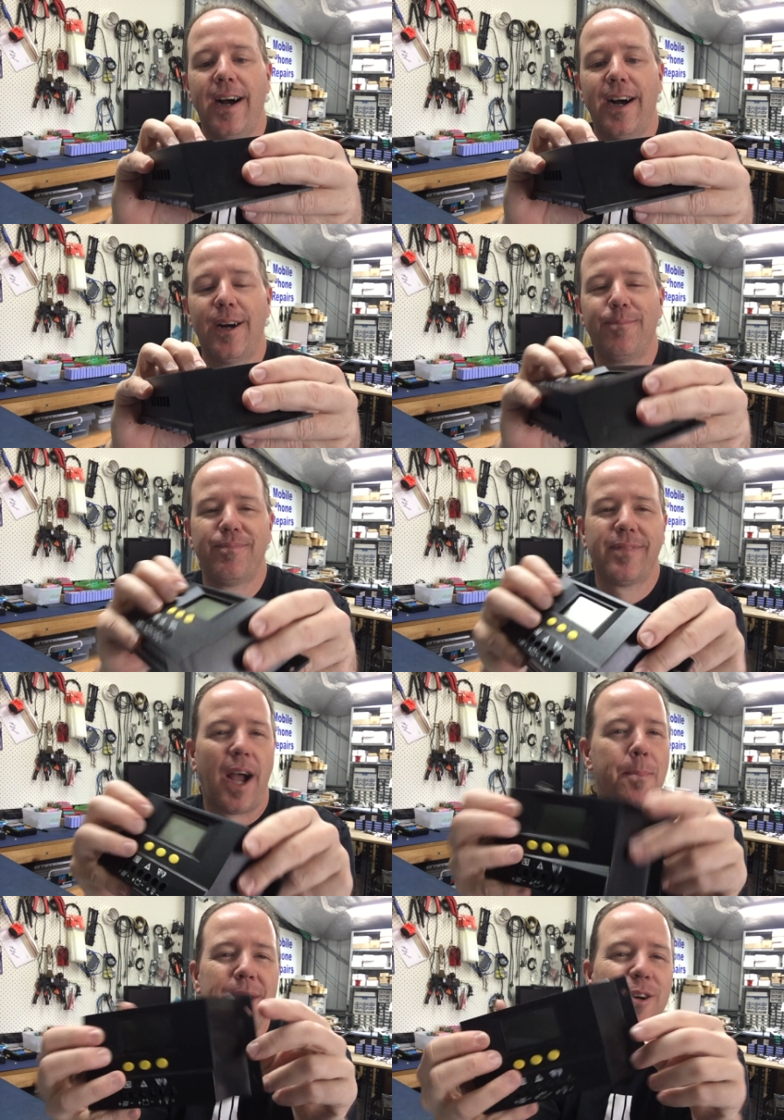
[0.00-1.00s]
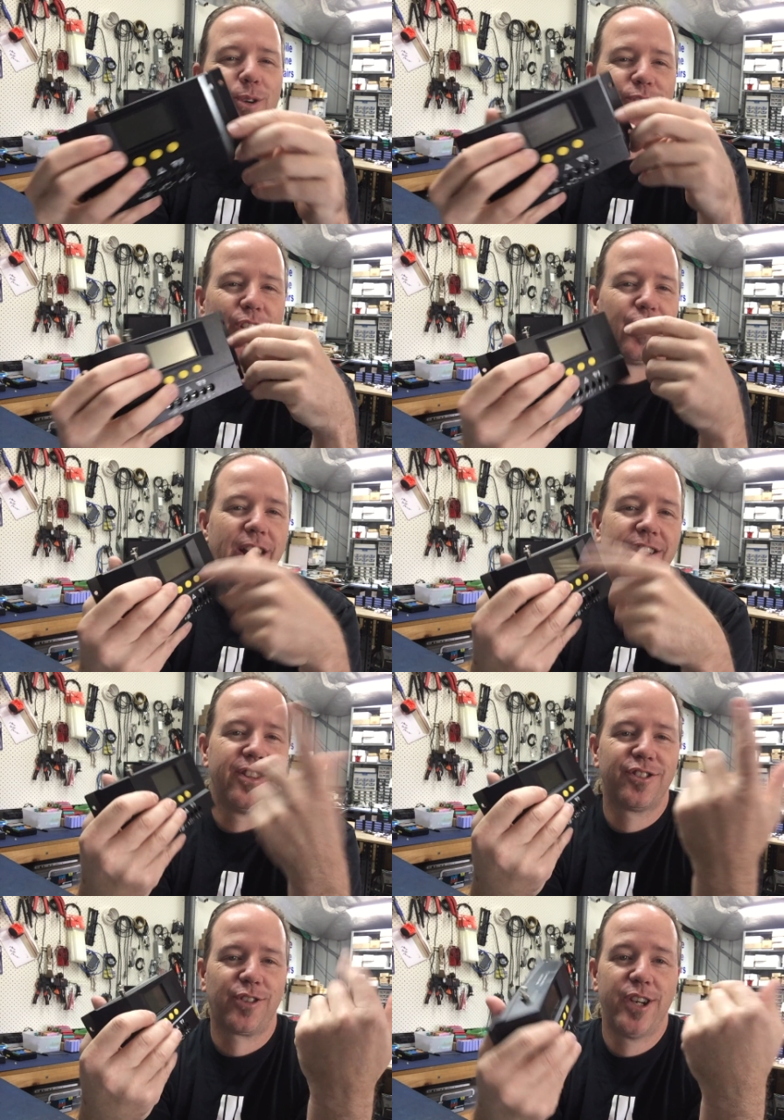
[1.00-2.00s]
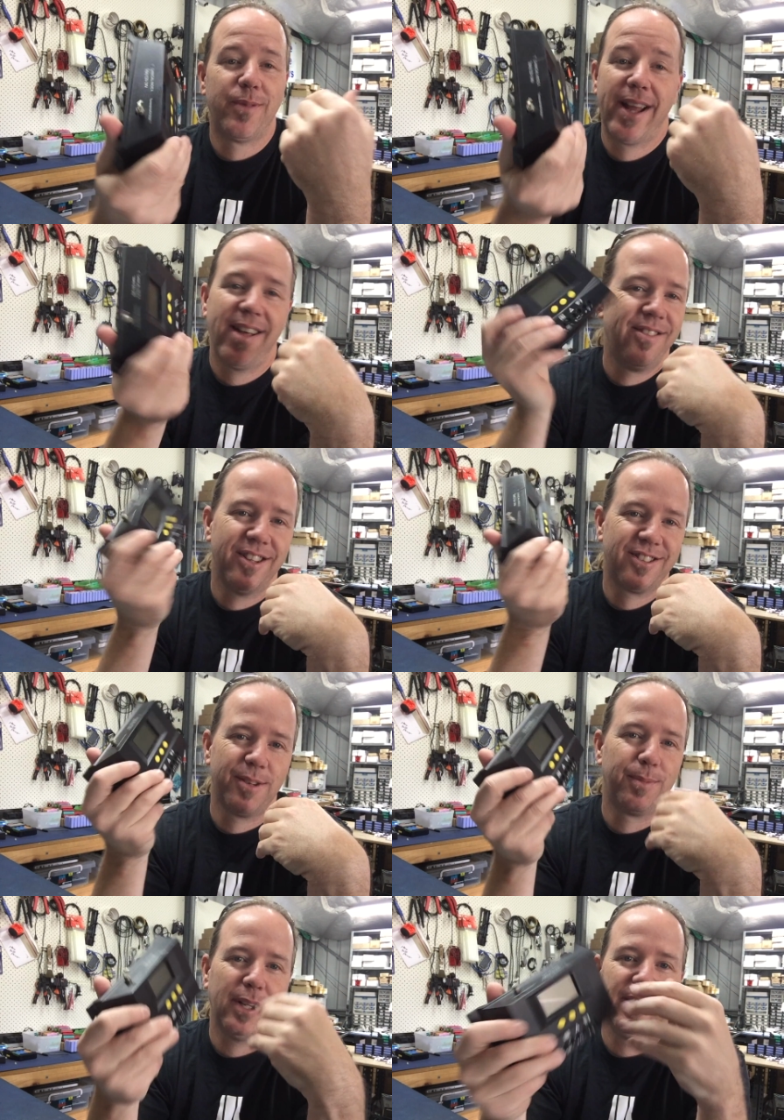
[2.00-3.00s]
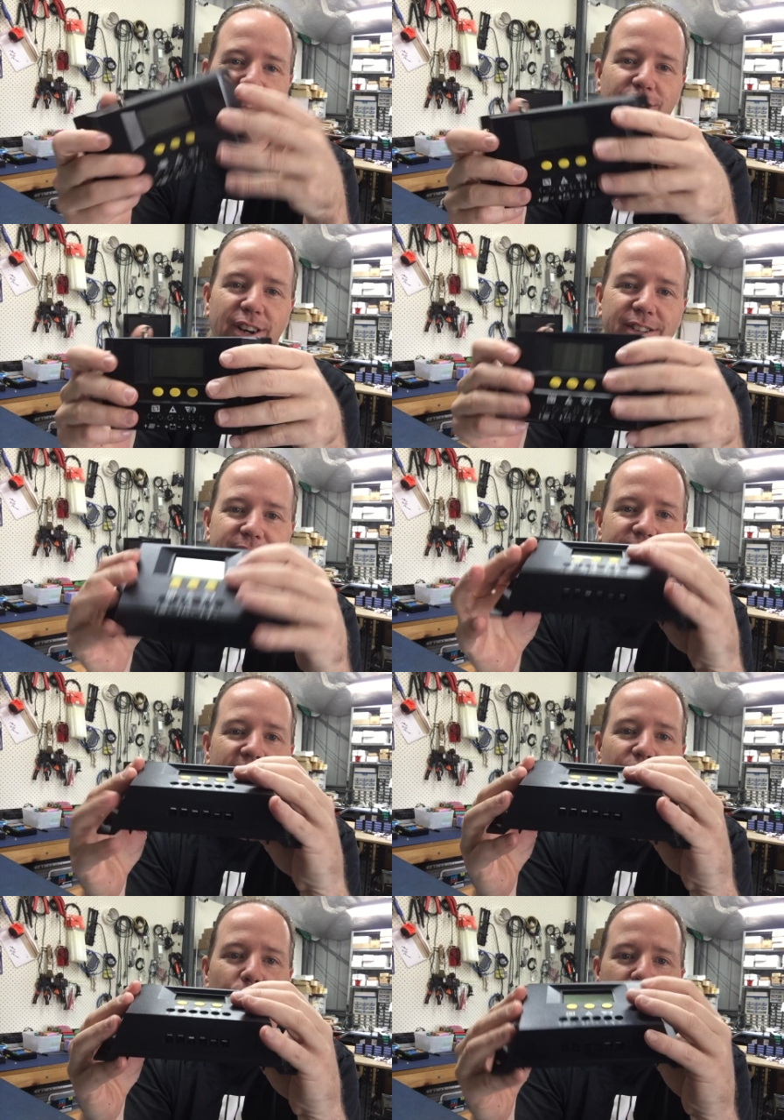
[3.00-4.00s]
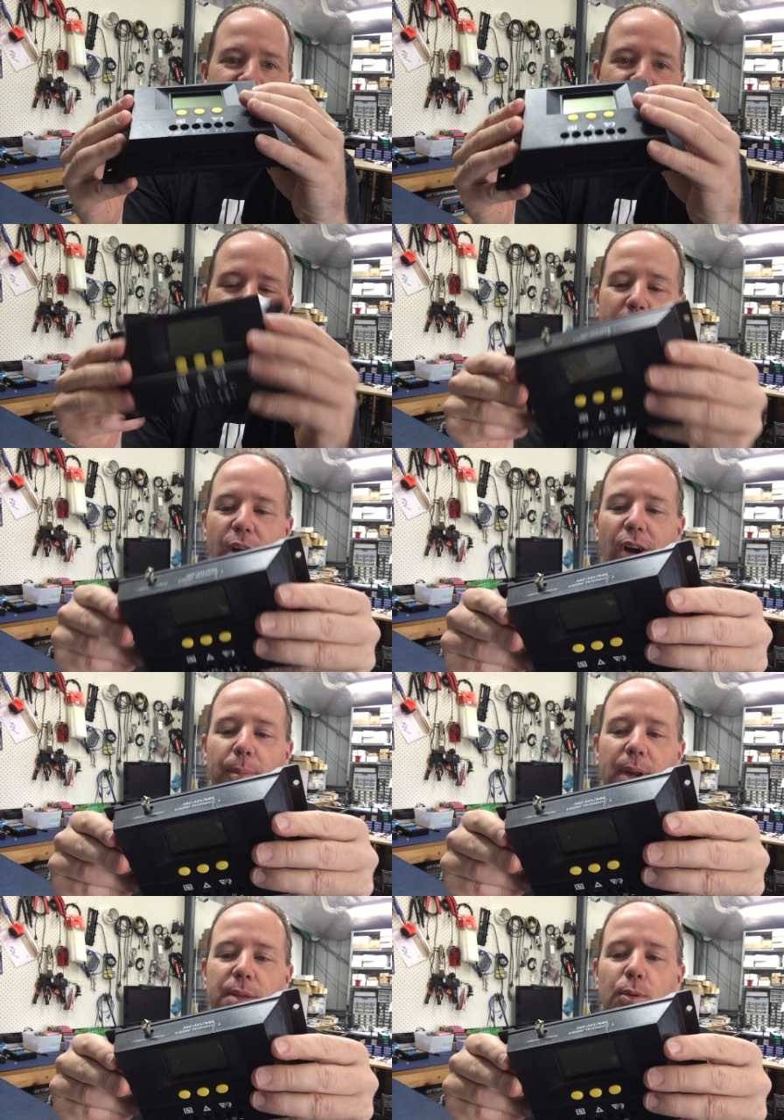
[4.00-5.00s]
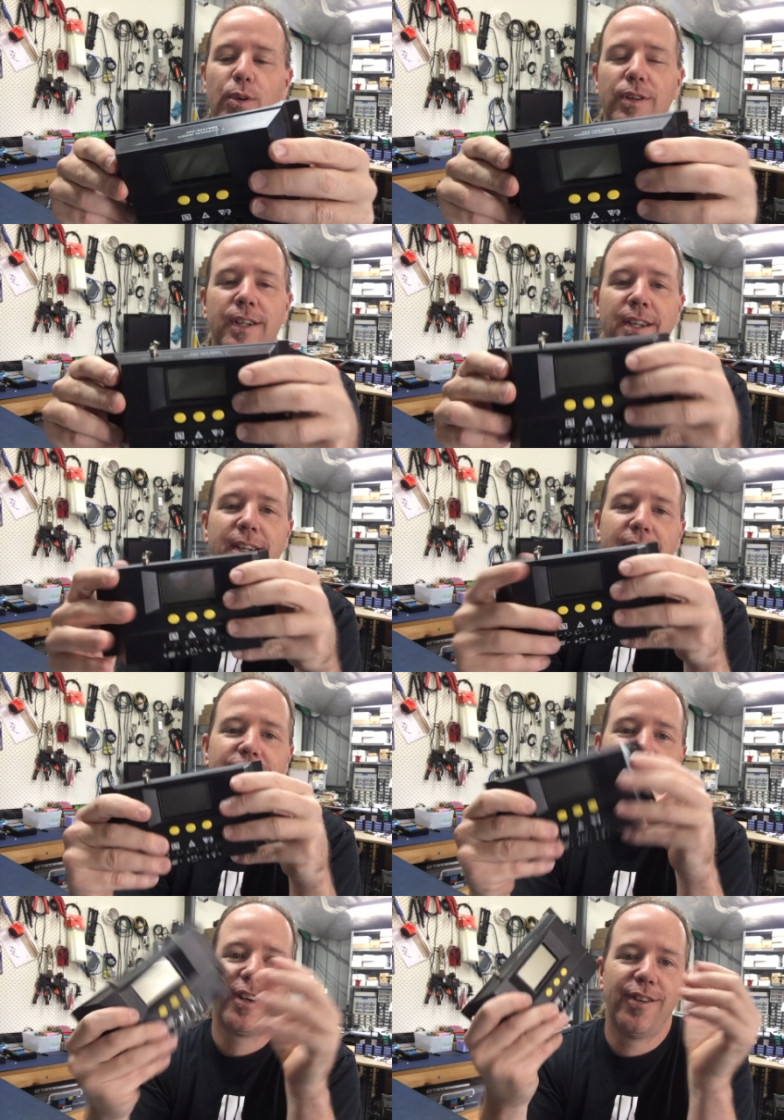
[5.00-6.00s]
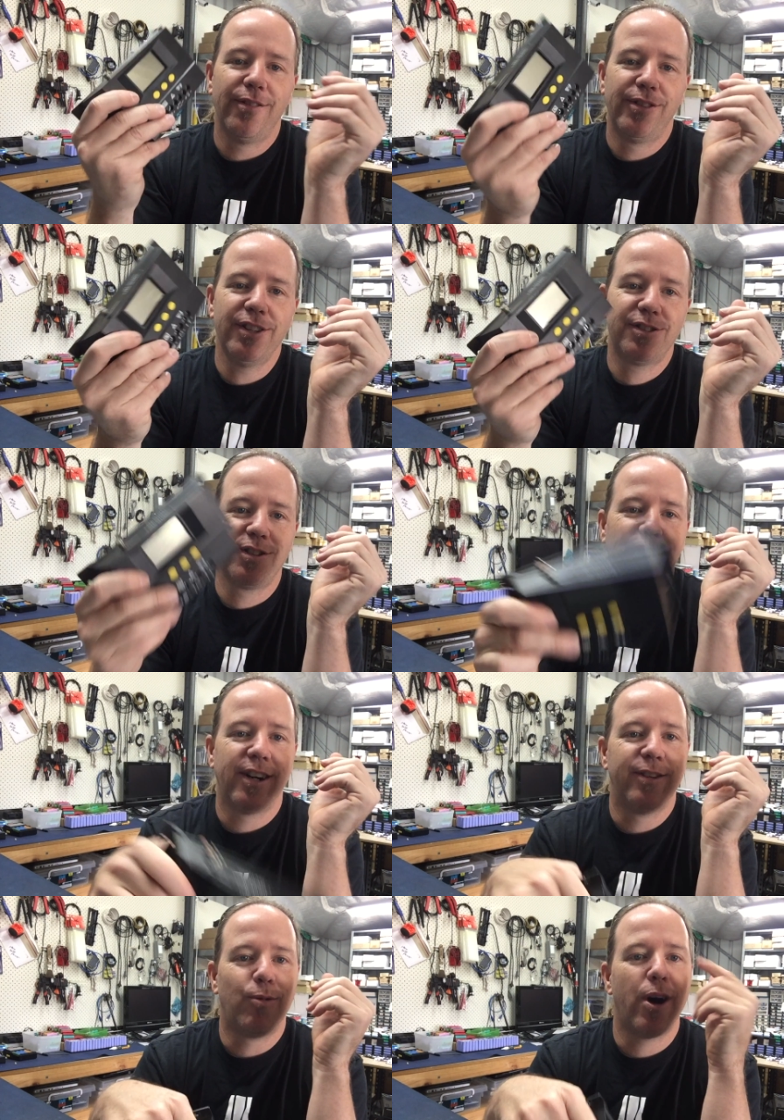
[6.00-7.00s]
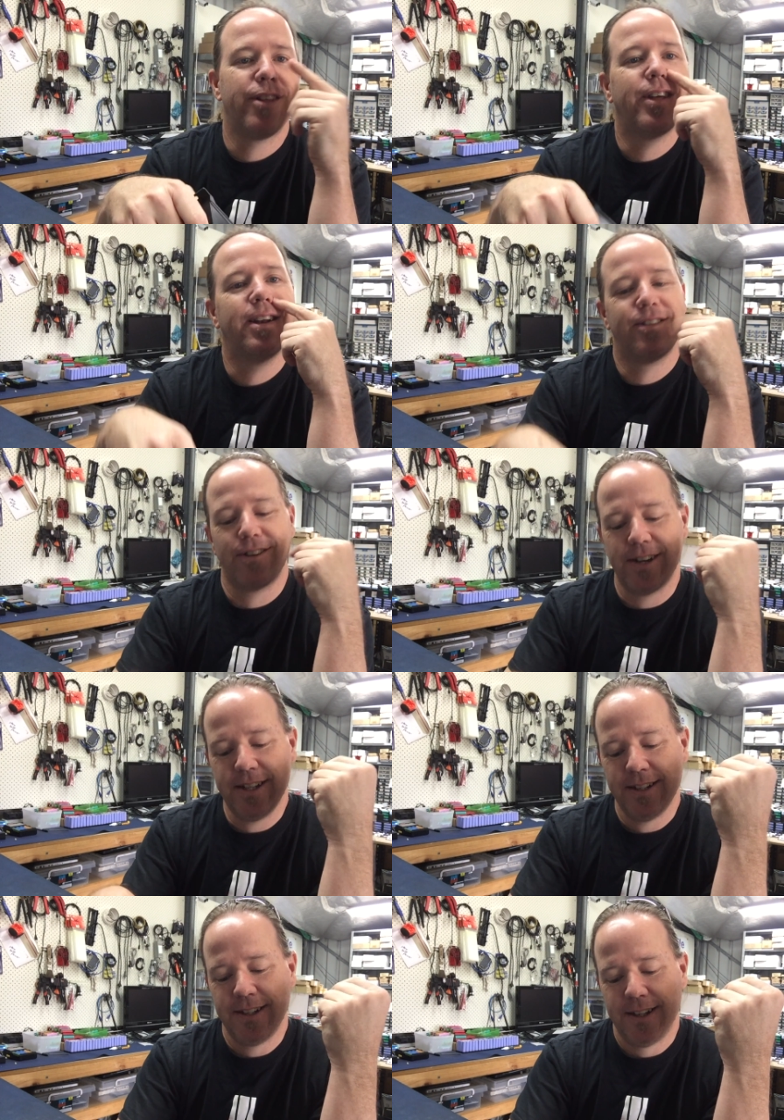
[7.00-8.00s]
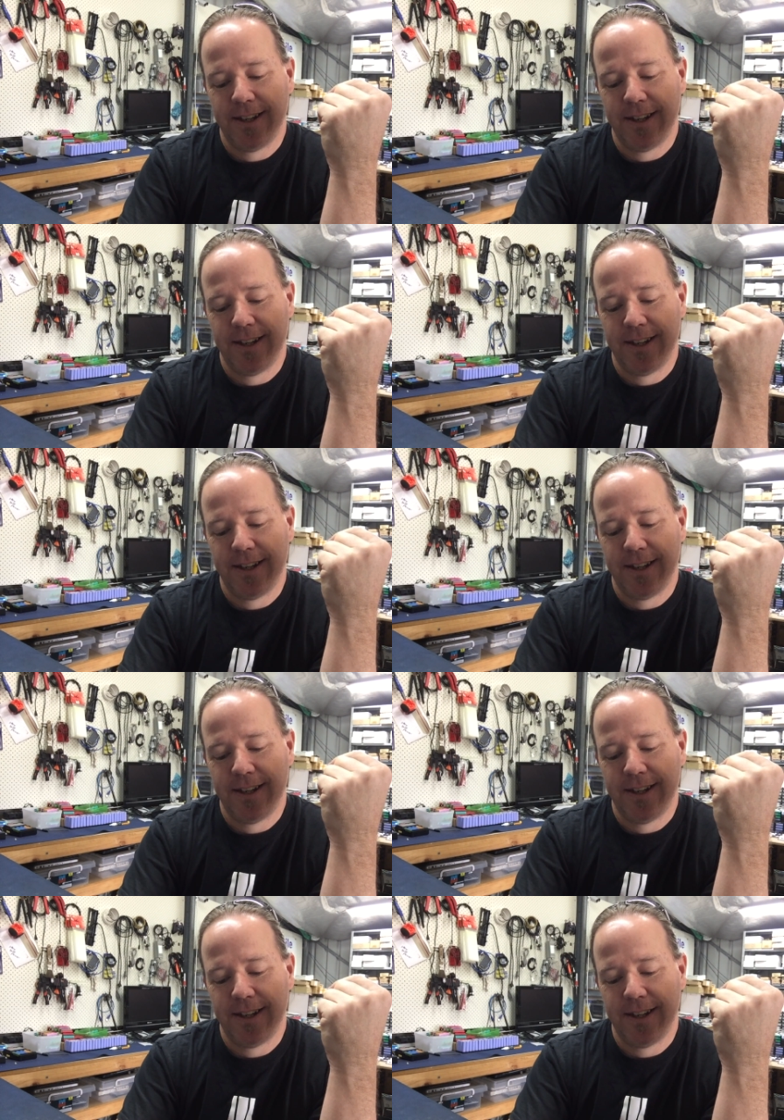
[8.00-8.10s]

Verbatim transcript: um, a minute or so later the screen went out and this completely died and now won't even power up anymore. So this died. Why did that die?